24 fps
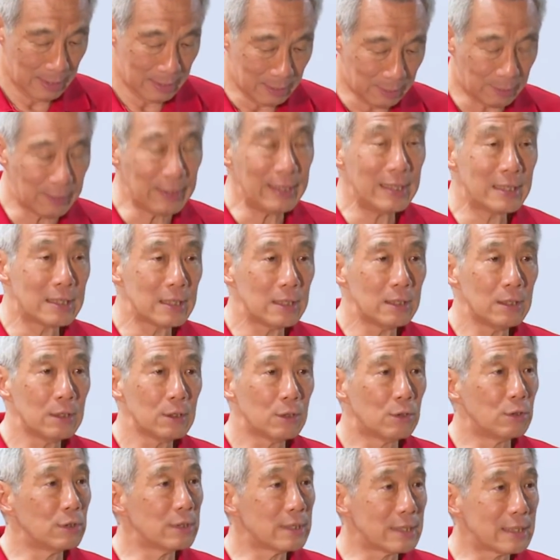the region
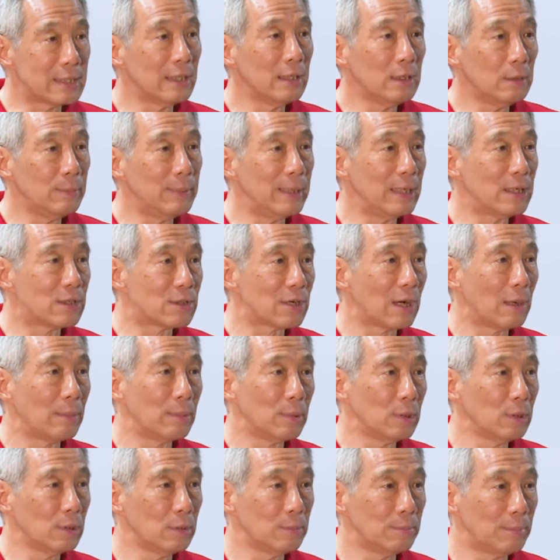could still be
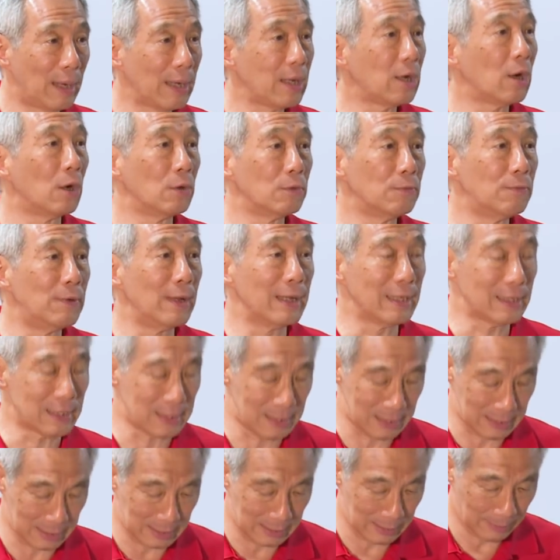troubled by
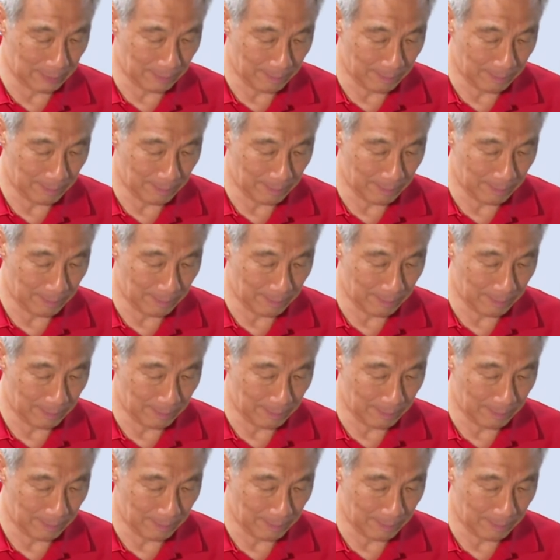conflicts.